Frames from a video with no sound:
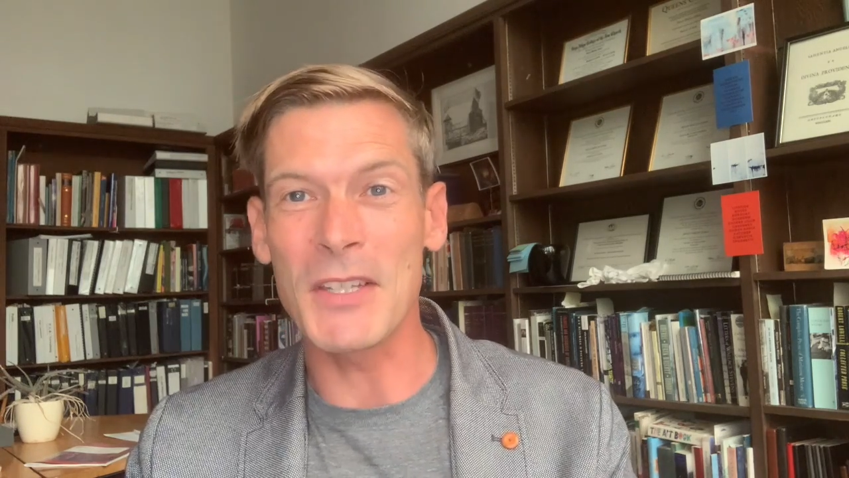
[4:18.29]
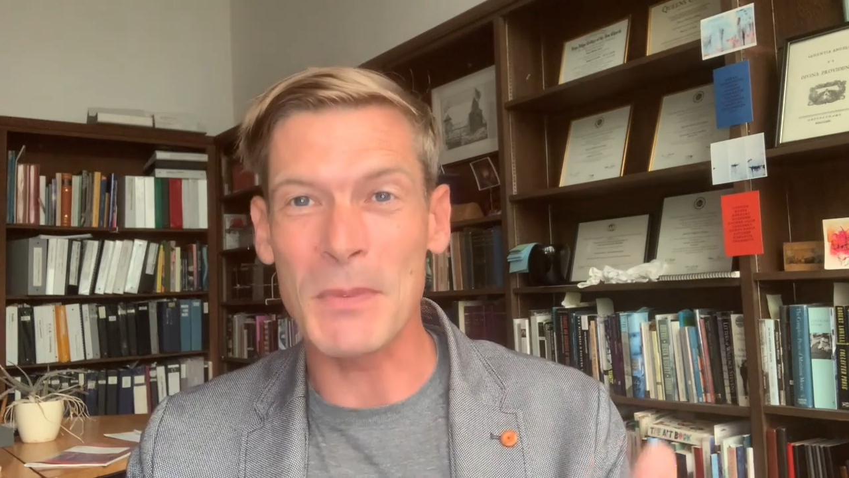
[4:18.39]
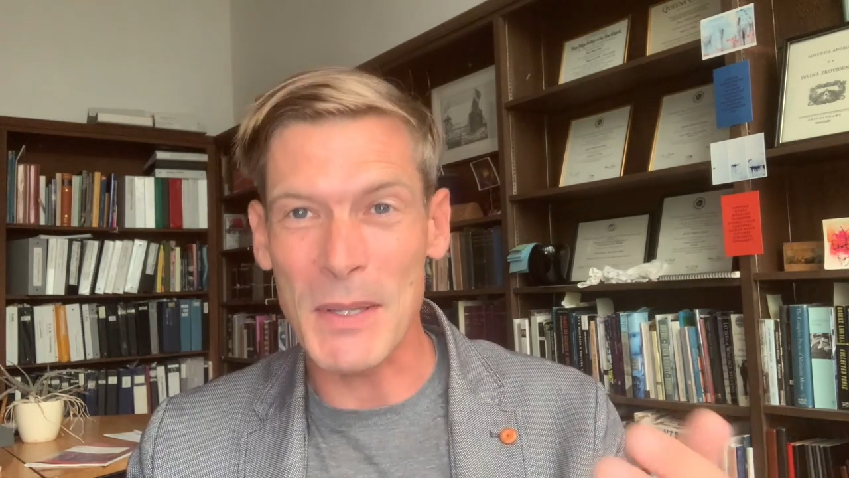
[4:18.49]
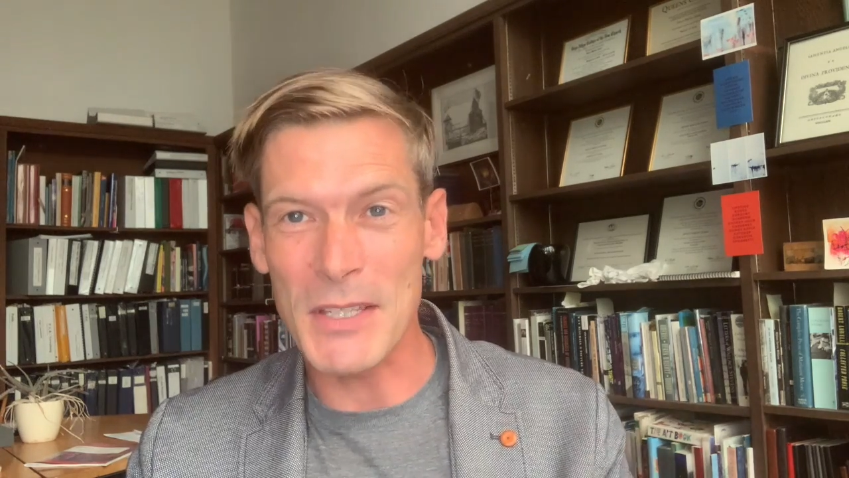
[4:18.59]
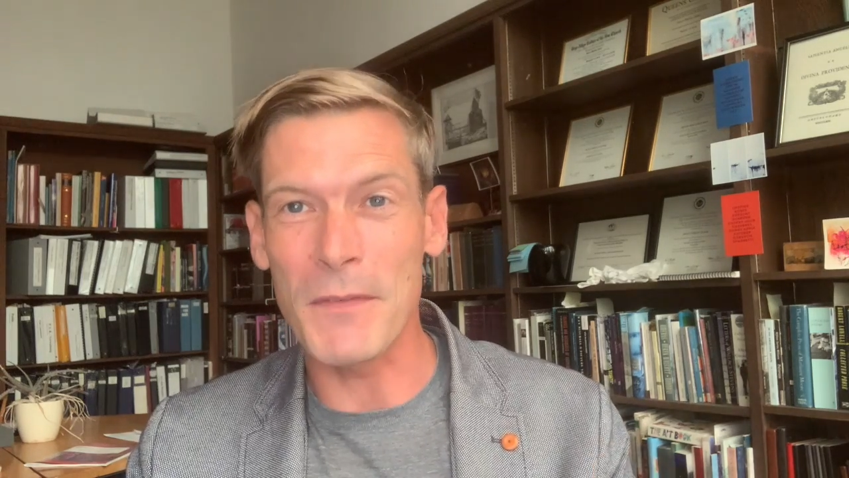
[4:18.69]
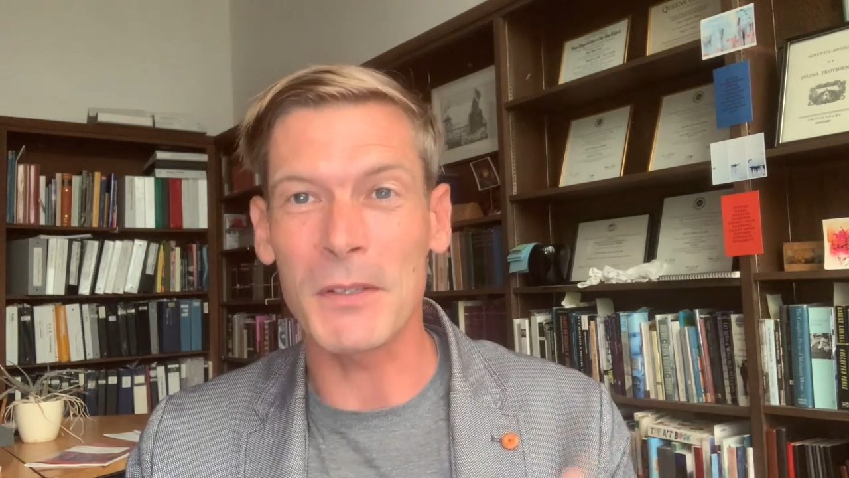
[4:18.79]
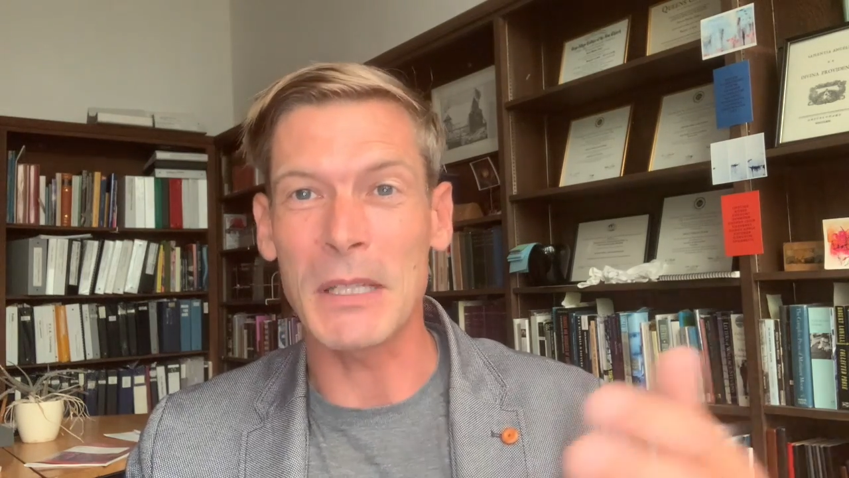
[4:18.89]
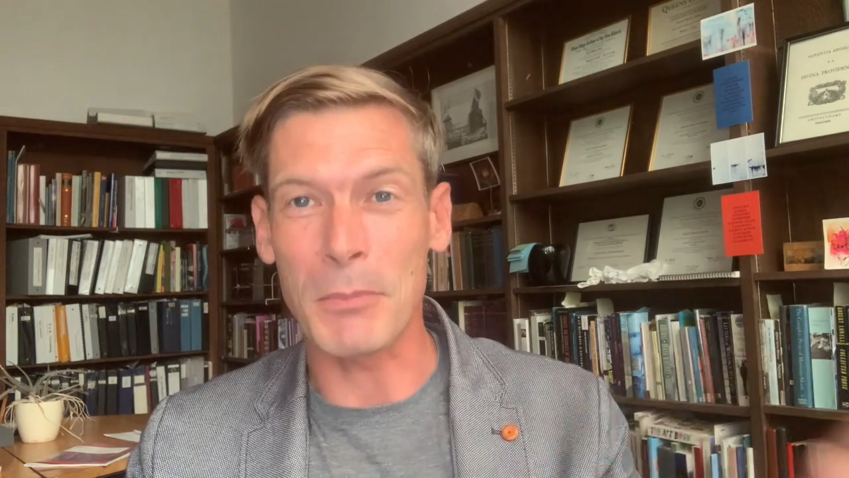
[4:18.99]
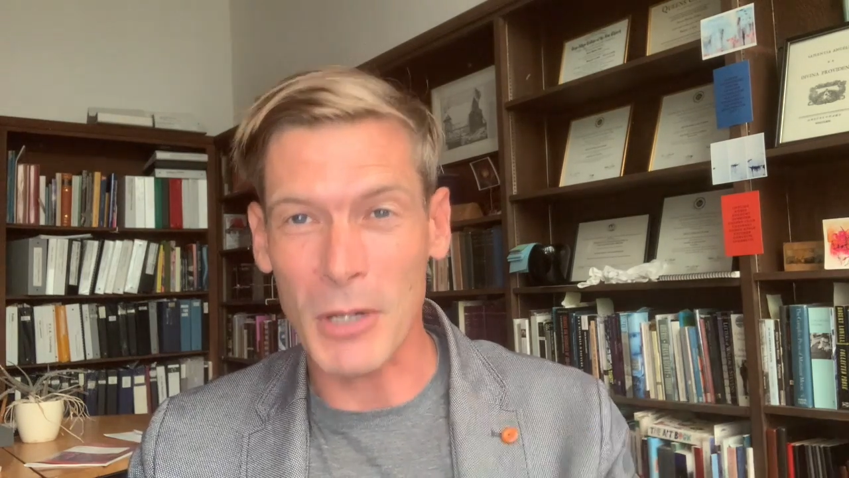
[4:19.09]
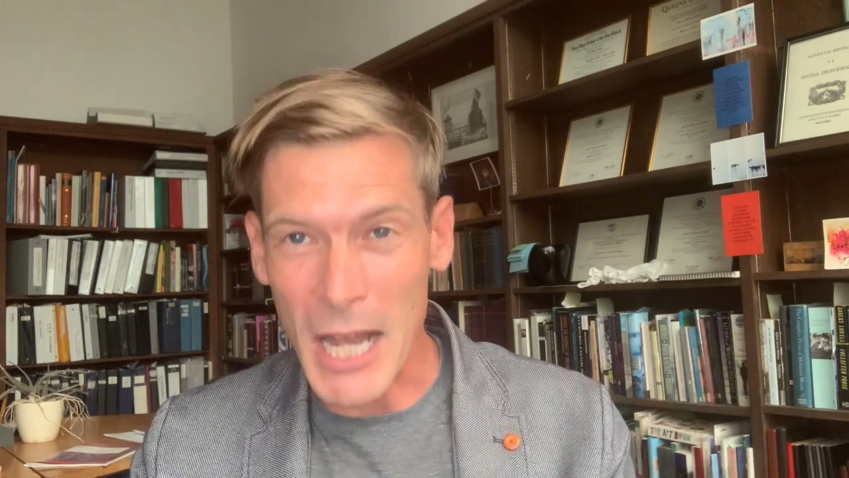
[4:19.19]
specifically
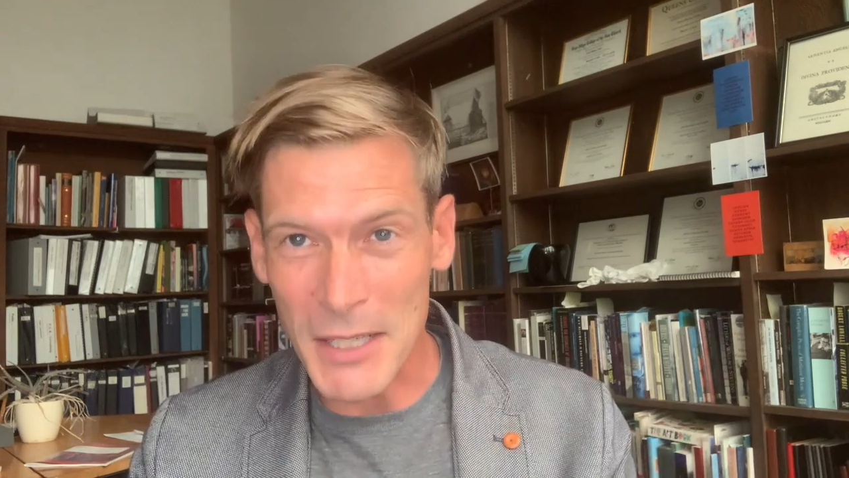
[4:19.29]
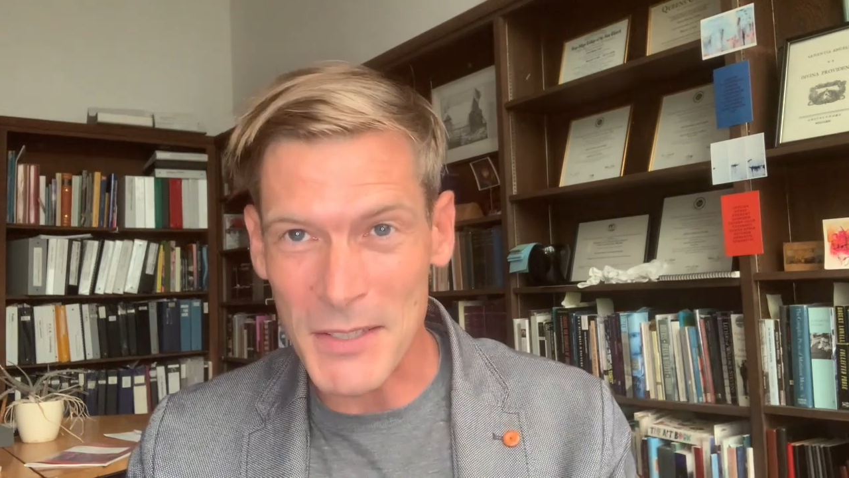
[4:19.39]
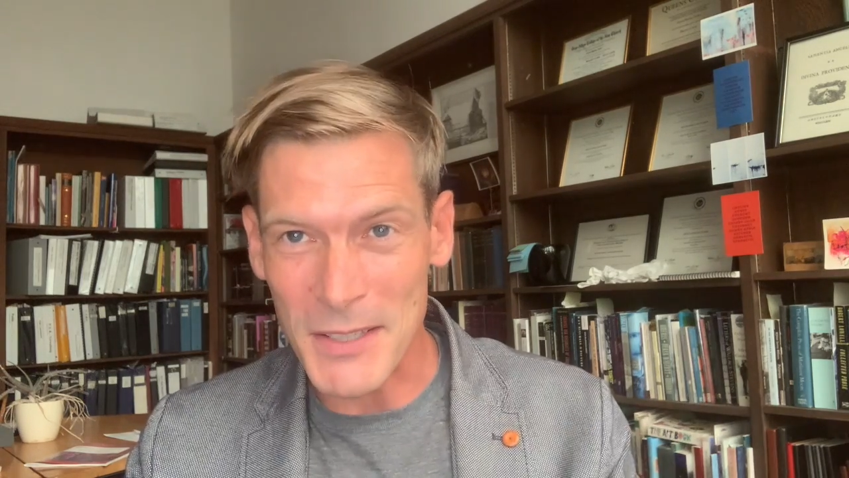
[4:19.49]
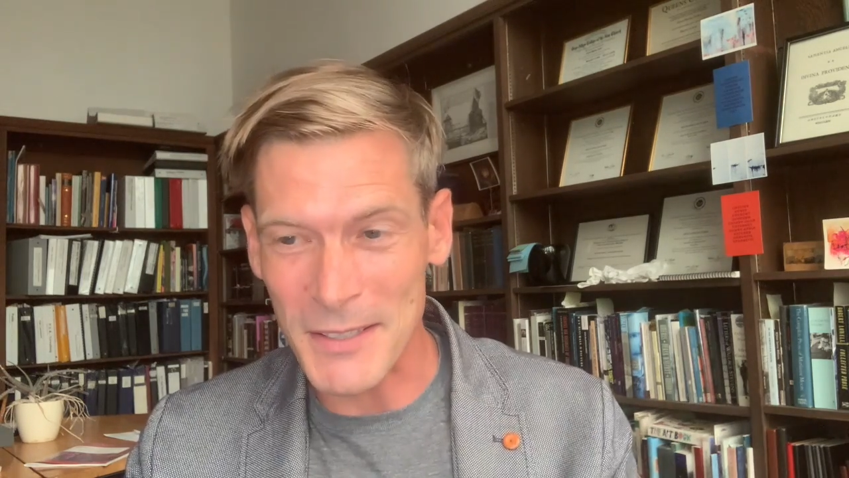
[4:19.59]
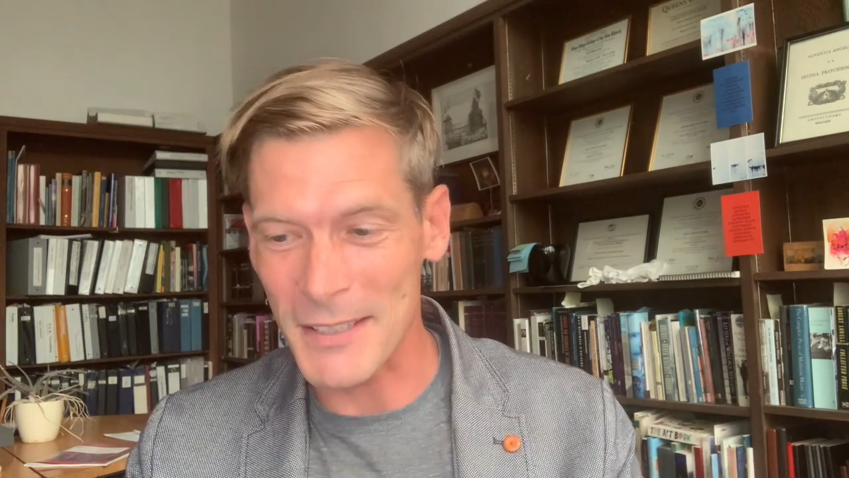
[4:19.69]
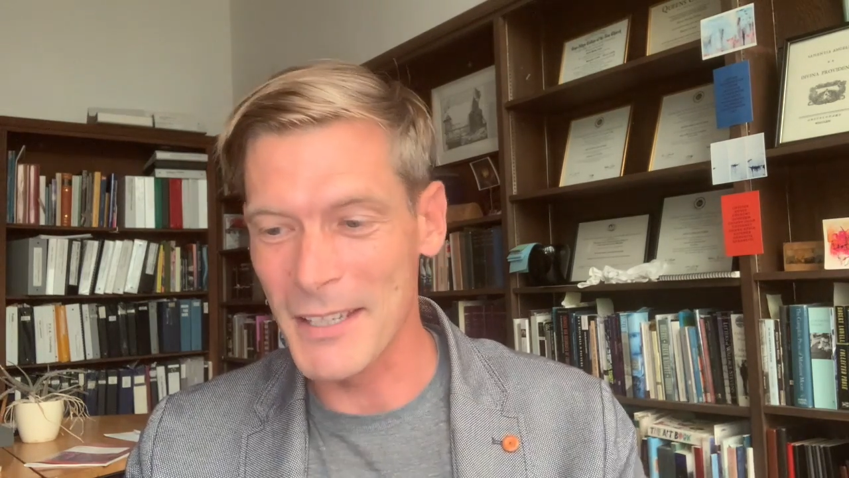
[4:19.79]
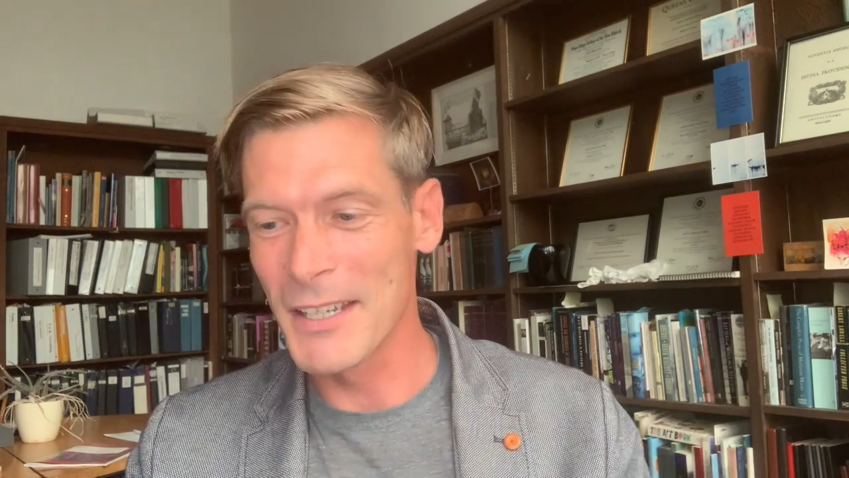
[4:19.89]
Protestant